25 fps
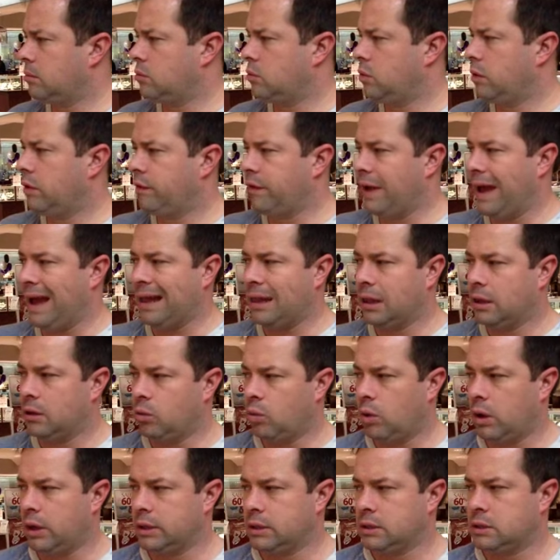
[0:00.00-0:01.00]
real
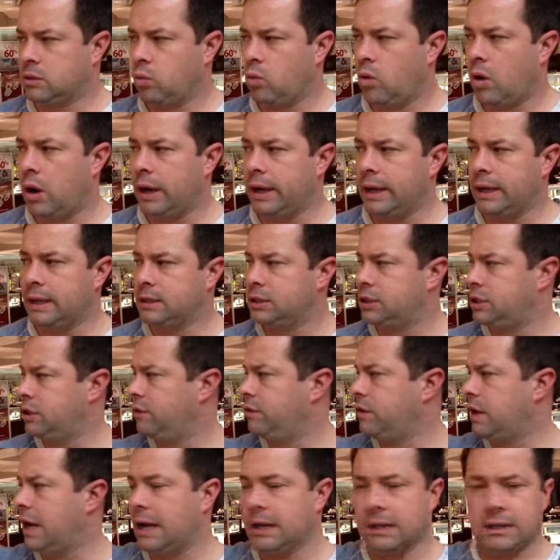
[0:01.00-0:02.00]
valid ones. One is
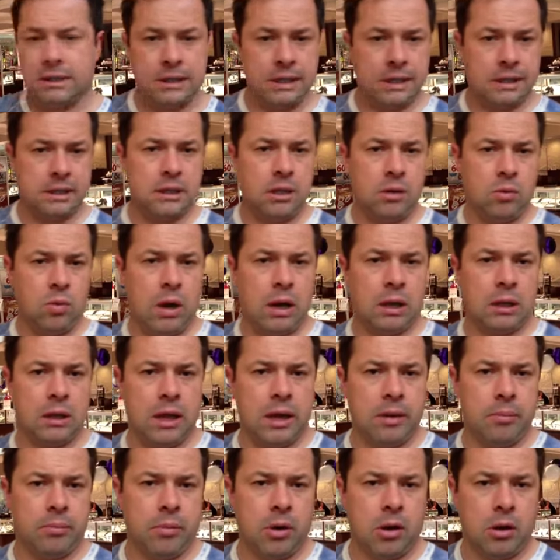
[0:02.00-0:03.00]
you've got 60-watt
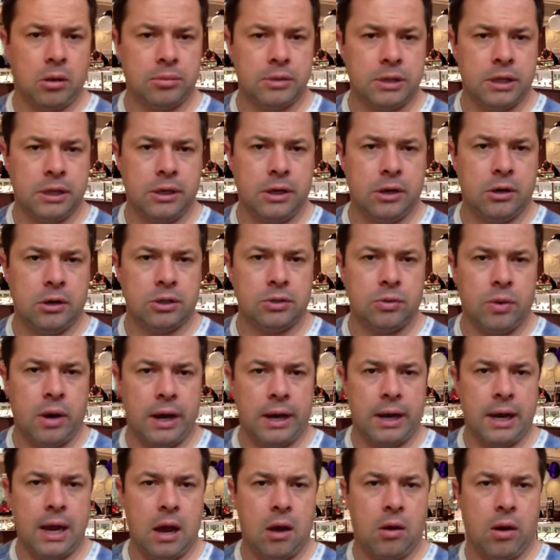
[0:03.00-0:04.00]
light bulbs in yours
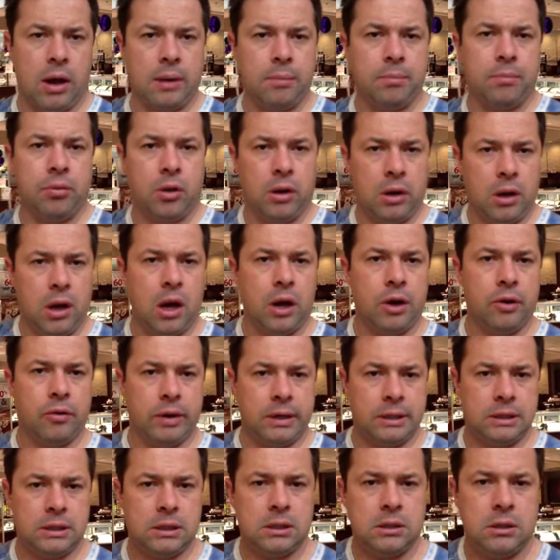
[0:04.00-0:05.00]
right now. I'd put
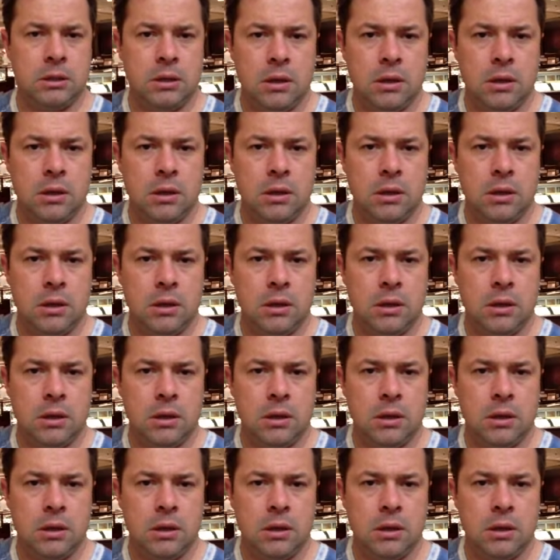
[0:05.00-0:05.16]
hundreds.